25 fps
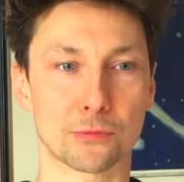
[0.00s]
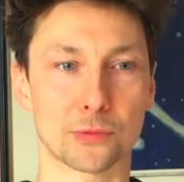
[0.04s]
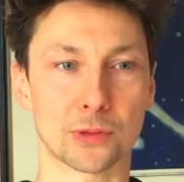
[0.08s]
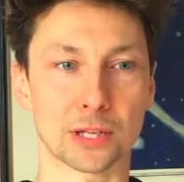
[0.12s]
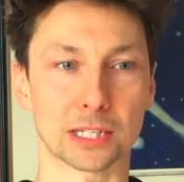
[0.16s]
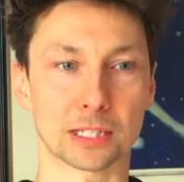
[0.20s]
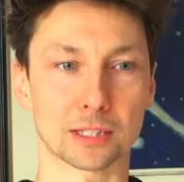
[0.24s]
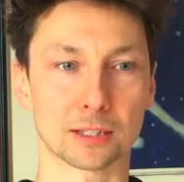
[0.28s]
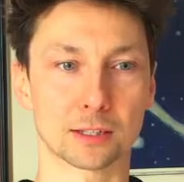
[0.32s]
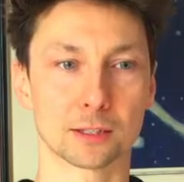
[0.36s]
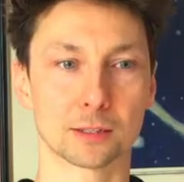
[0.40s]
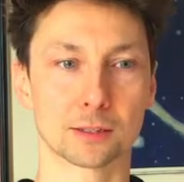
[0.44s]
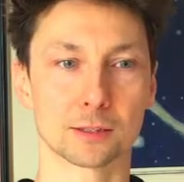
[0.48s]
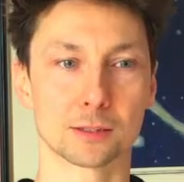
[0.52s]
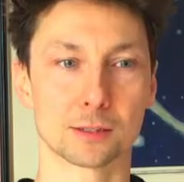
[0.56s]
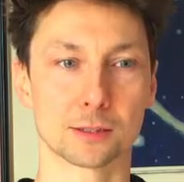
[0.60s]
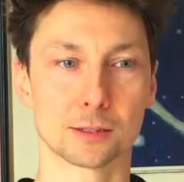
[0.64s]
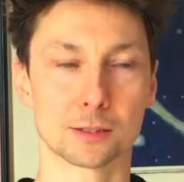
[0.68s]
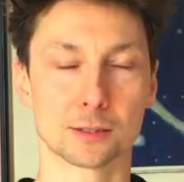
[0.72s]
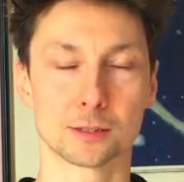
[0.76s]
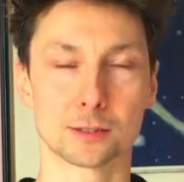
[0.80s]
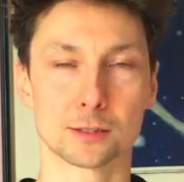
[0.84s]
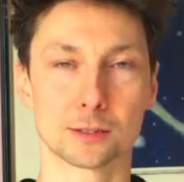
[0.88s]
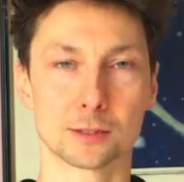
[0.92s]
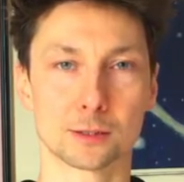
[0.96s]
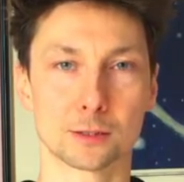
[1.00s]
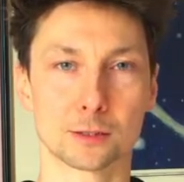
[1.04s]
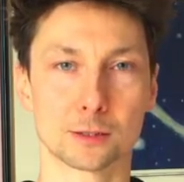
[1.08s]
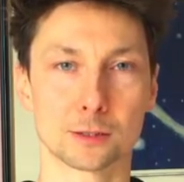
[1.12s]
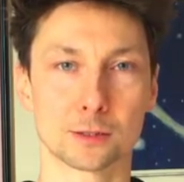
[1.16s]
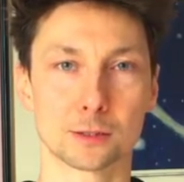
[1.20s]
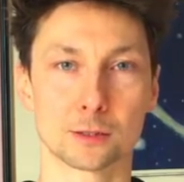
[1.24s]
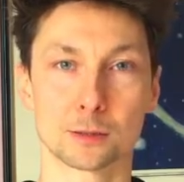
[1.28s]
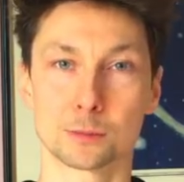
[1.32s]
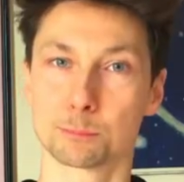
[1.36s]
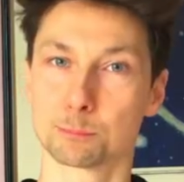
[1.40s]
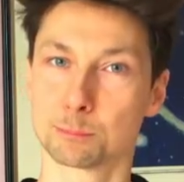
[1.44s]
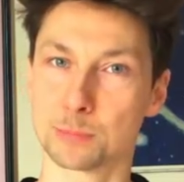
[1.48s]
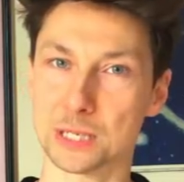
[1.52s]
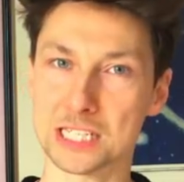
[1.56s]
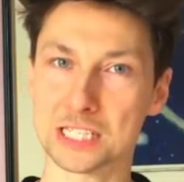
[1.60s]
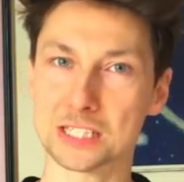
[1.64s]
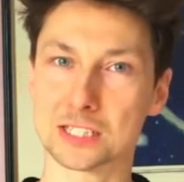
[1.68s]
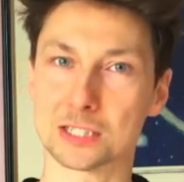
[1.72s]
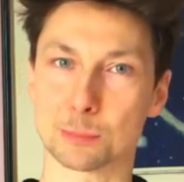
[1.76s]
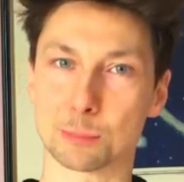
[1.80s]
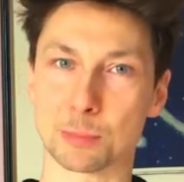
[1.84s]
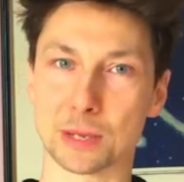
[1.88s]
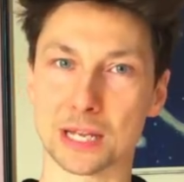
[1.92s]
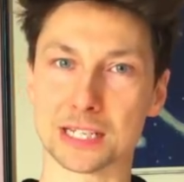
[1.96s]
think,
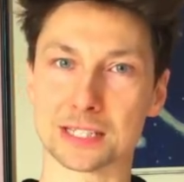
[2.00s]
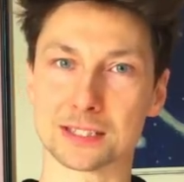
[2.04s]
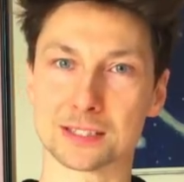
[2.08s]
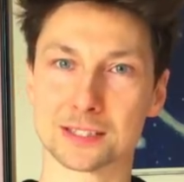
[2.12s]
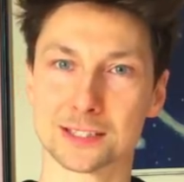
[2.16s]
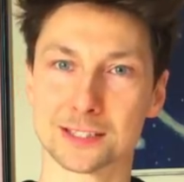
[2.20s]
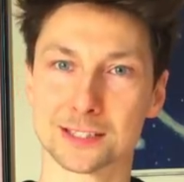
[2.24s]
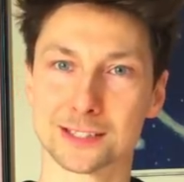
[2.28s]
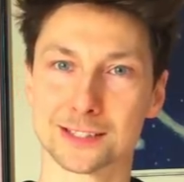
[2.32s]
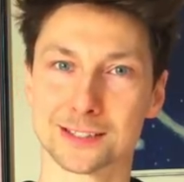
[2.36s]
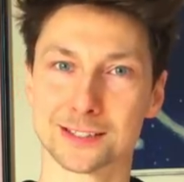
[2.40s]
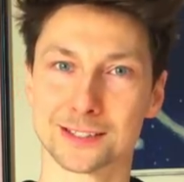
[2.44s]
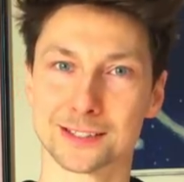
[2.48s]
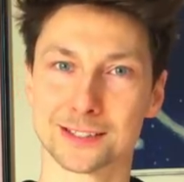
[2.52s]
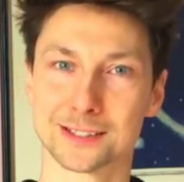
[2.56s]
pizza base.